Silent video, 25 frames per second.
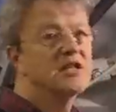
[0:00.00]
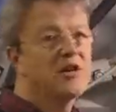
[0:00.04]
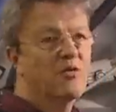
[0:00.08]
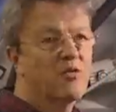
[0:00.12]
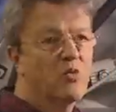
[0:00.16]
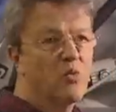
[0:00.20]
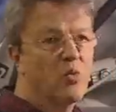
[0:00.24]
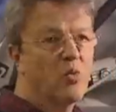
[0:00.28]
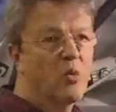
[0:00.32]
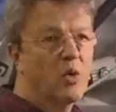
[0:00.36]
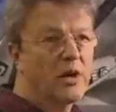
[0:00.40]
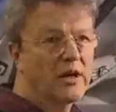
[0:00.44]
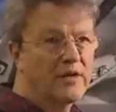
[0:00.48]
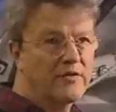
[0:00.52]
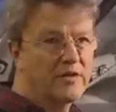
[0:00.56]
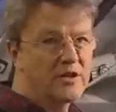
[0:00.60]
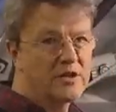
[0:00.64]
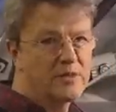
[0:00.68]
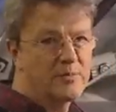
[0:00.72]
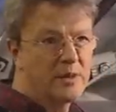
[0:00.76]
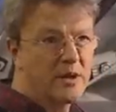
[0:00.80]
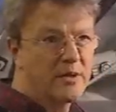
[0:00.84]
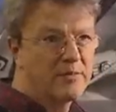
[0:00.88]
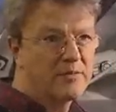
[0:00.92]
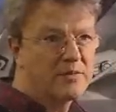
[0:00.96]
is to have one of
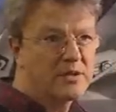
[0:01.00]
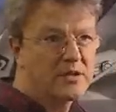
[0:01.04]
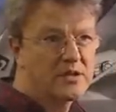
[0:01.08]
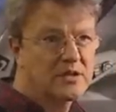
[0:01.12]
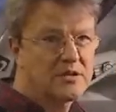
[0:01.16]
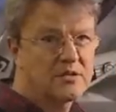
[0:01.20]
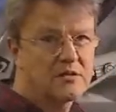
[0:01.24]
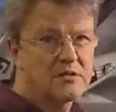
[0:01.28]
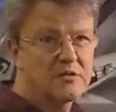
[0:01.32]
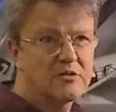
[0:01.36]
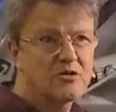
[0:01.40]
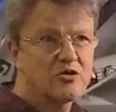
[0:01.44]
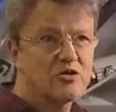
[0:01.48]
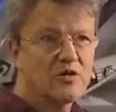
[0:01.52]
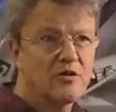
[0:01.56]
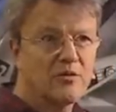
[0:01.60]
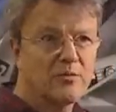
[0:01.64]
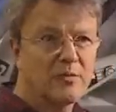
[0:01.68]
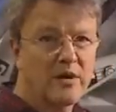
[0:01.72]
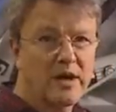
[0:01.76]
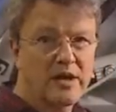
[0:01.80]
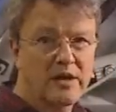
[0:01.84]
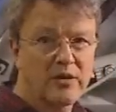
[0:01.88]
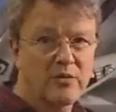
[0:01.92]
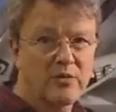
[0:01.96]
these pumps driven
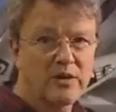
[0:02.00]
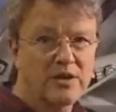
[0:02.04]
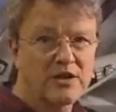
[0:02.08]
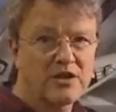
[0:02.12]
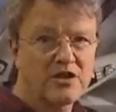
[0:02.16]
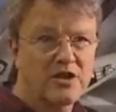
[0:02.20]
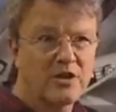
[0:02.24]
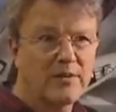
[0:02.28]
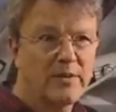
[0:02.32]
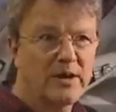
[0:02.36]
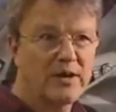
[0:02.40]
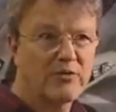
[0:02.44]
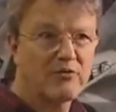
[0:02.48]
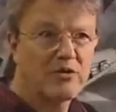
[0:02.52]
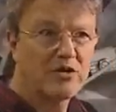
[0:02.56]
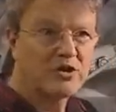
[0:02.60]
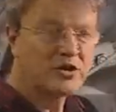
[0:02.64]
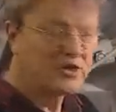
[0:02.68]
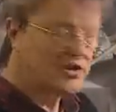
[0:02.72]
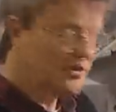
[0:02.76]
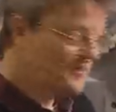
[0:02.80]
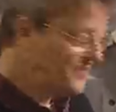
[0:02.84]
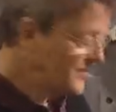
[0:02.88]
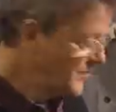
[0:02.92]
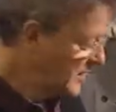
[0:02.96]
by the wind turbine
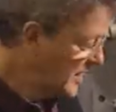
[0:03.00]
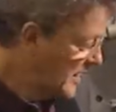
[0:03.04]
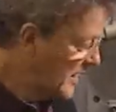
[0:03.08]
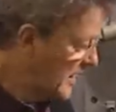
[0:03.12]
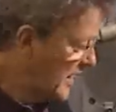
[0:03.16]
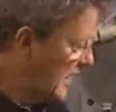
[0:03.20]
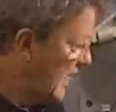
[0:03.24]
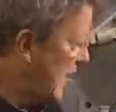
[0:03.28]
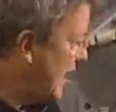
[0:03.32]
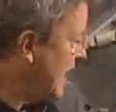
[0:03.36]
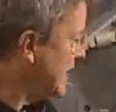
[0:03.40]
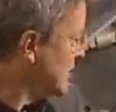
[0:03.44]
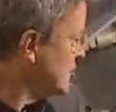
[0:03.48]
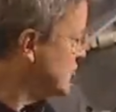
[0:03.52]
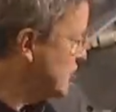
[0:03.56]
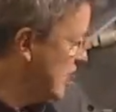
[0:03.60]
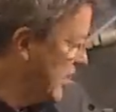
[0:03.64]
rotor and